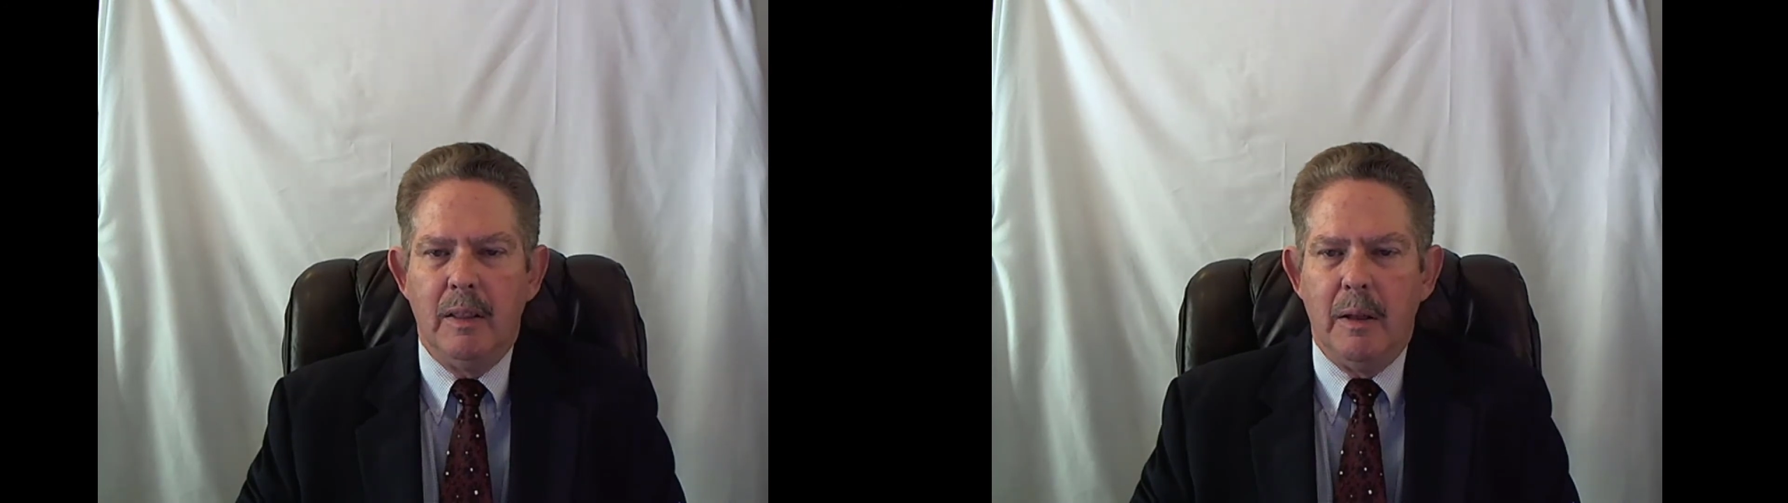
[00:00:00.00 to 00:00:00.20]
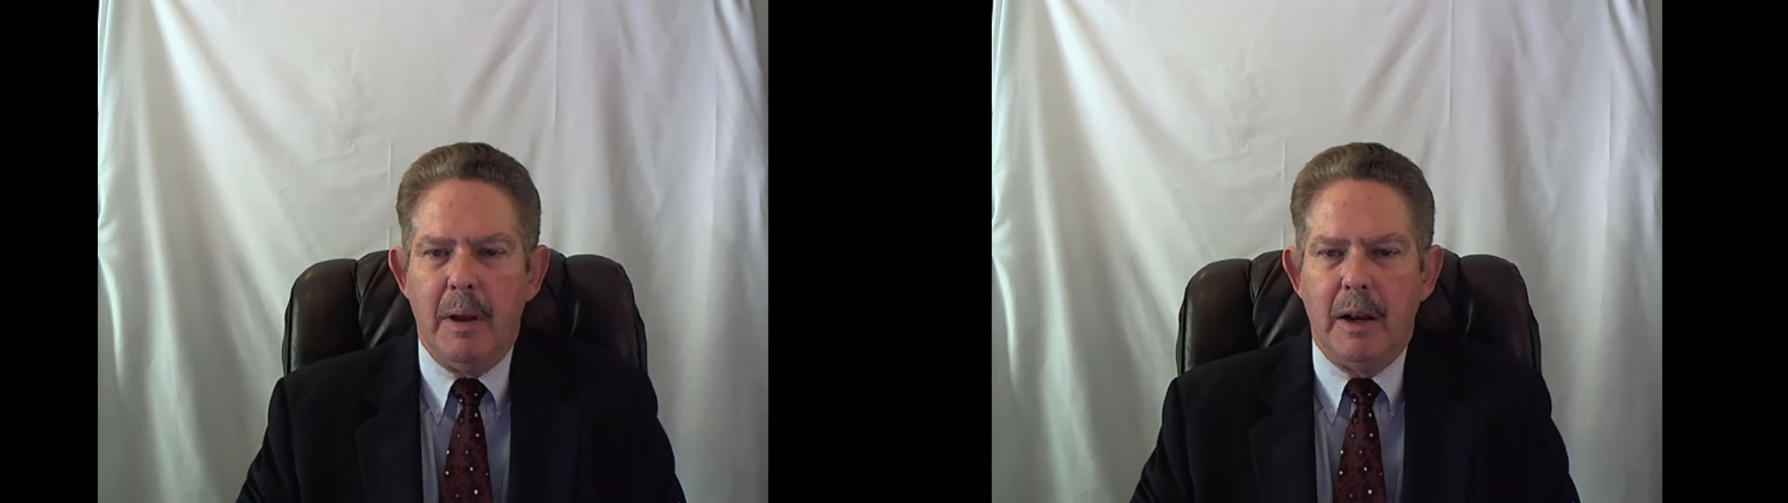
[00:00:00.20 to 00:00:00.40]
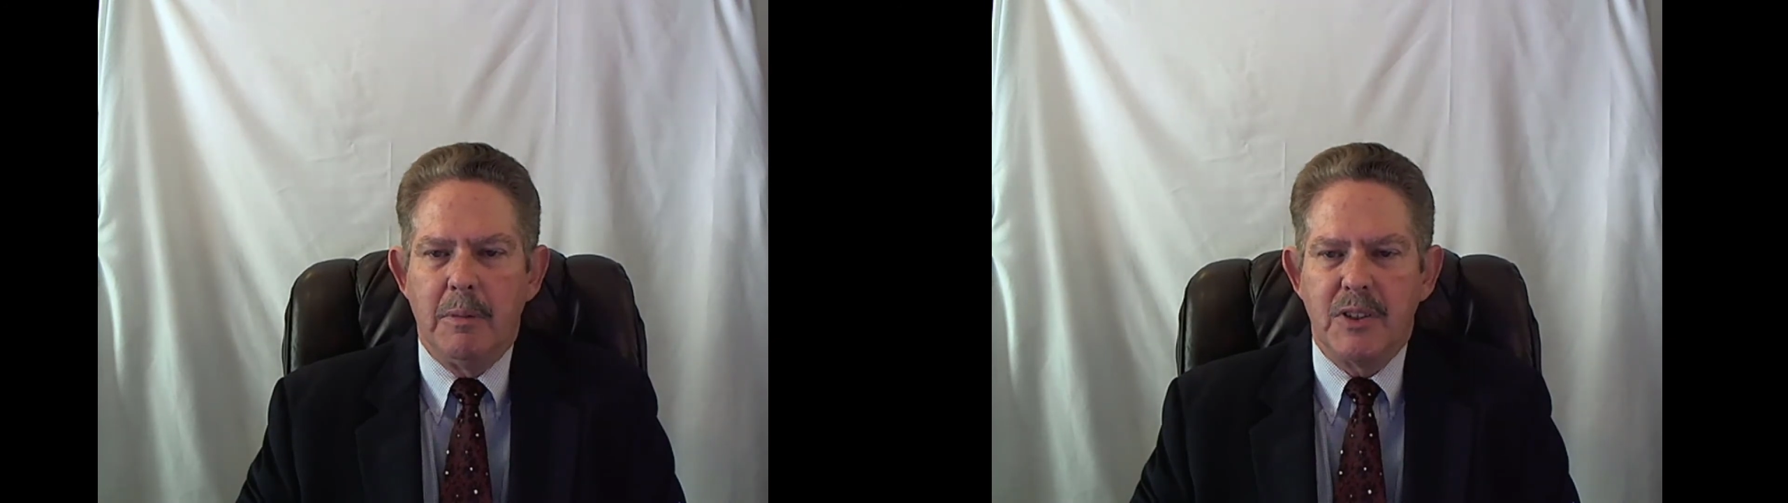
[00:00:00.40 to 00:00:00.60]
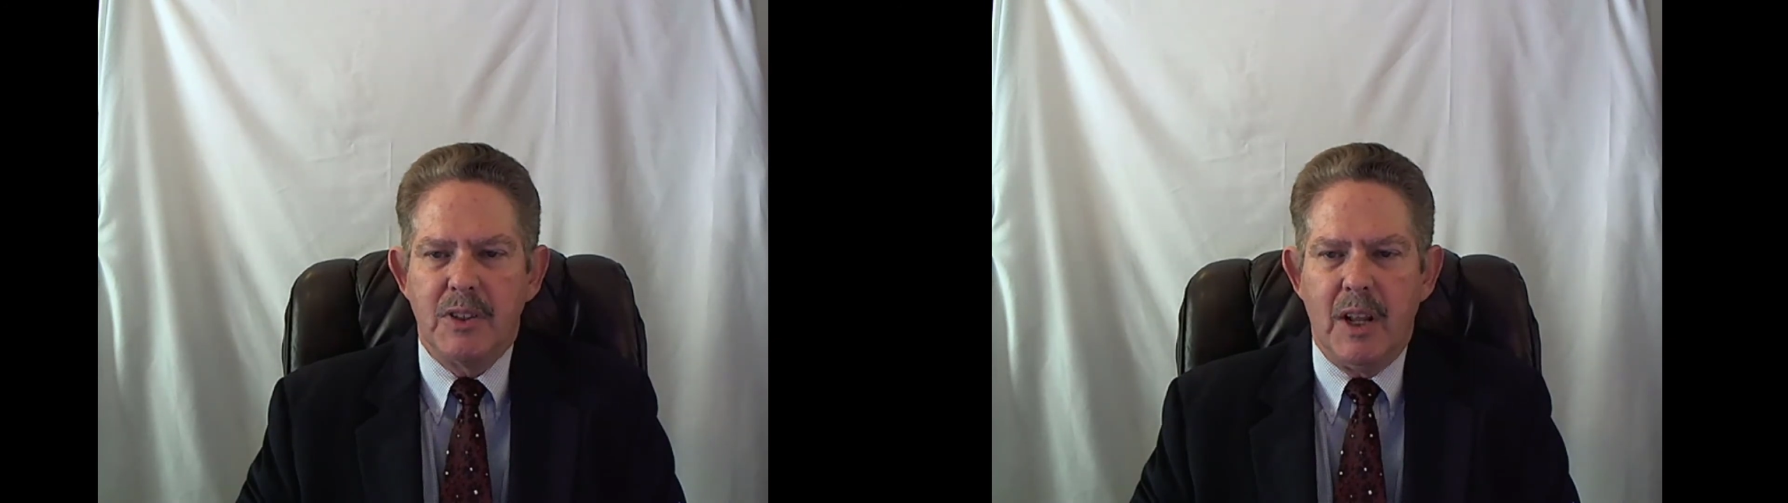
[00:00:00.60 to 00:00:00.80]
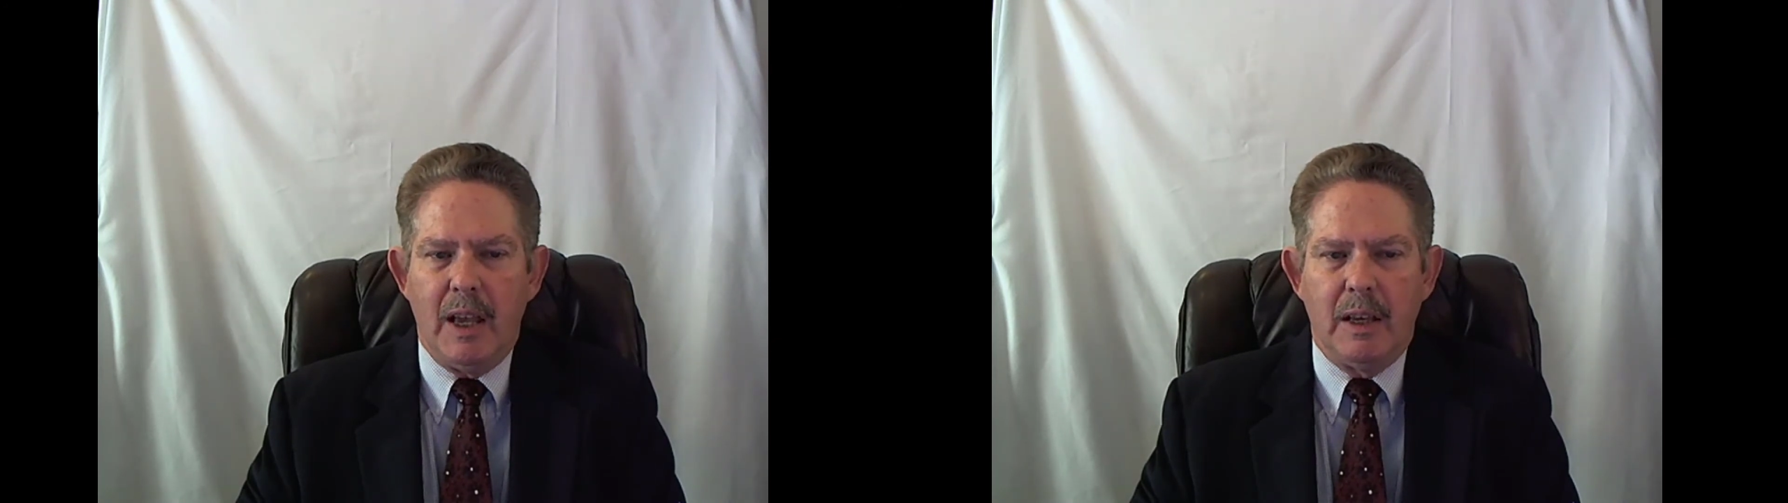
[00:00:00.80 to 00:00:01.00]
that made a
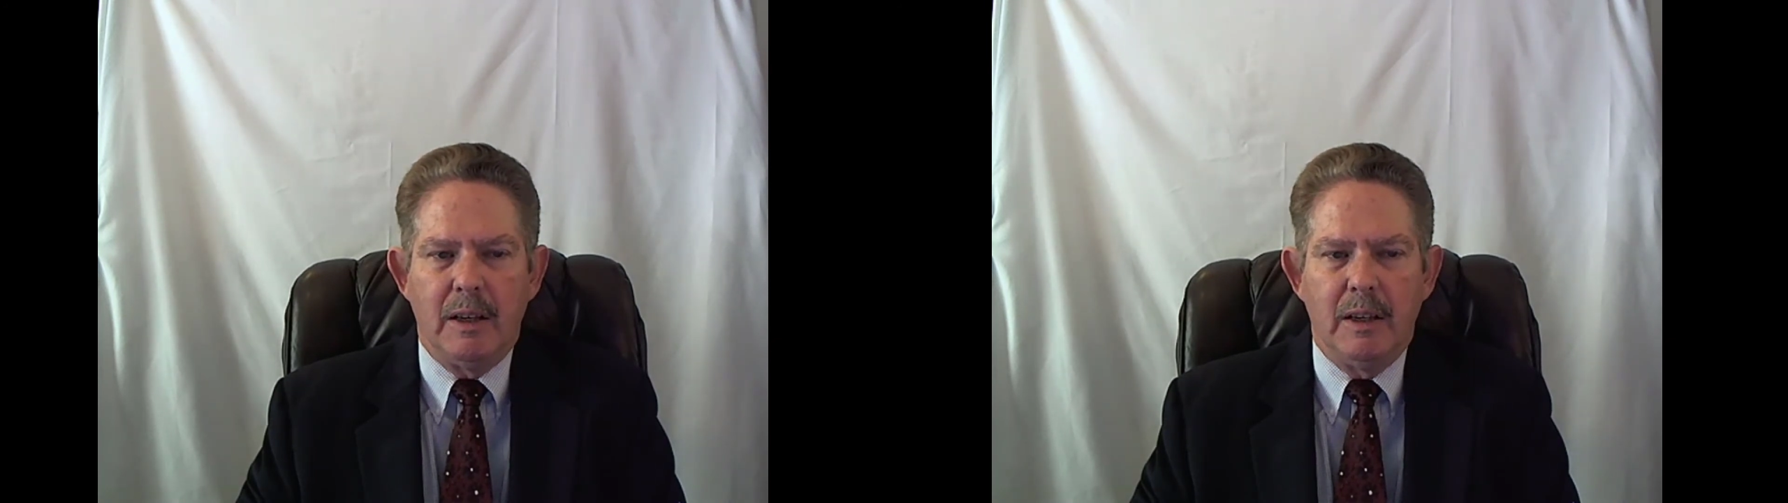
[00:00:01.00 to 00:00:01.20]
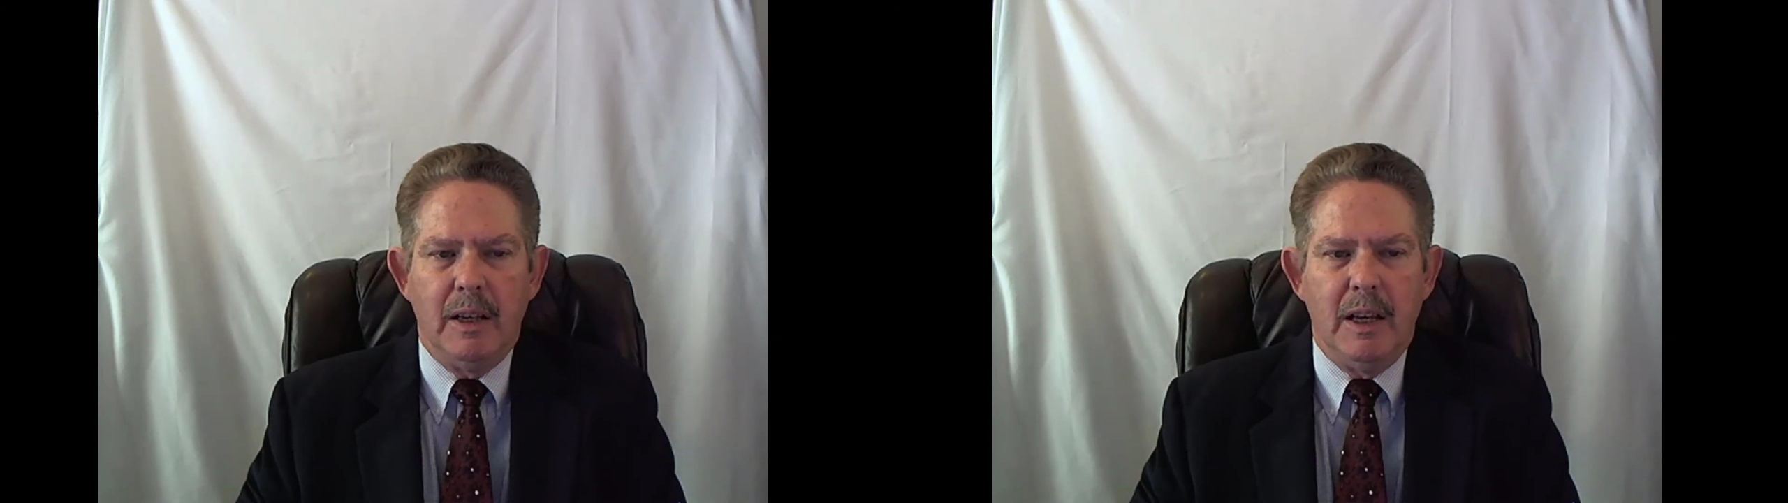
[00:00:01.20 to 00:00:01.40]
mistake